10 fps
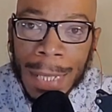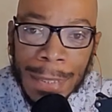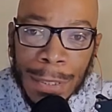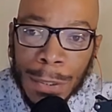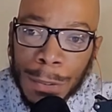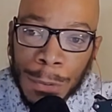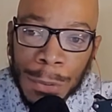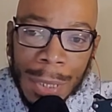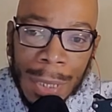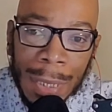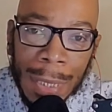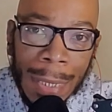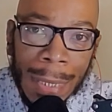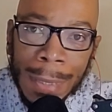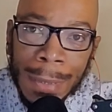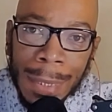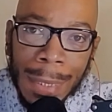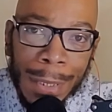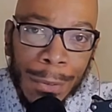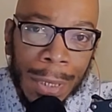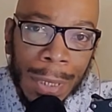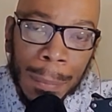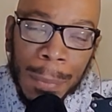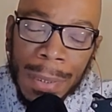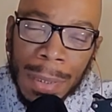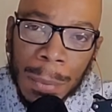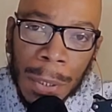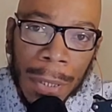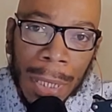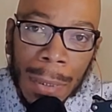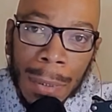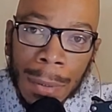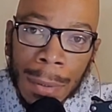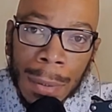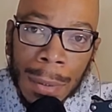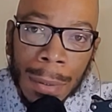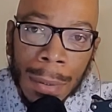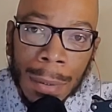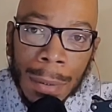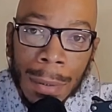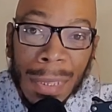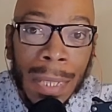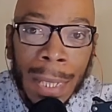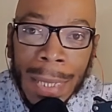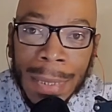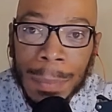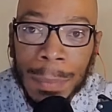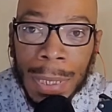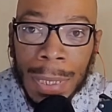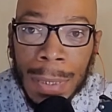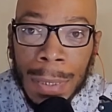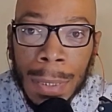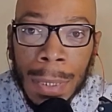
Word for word: as the children did at Little League, you get a pizza party. There has to be